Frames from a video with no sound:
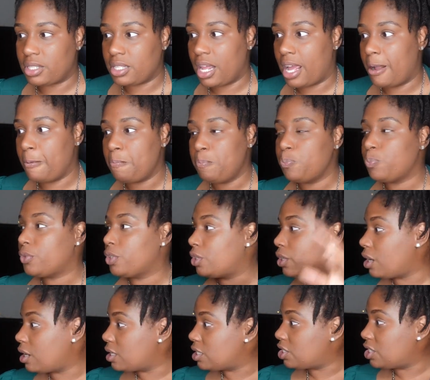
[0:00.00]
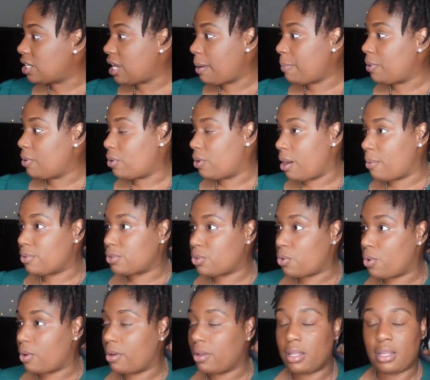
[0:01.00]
Like, girl, should I be going? I was going.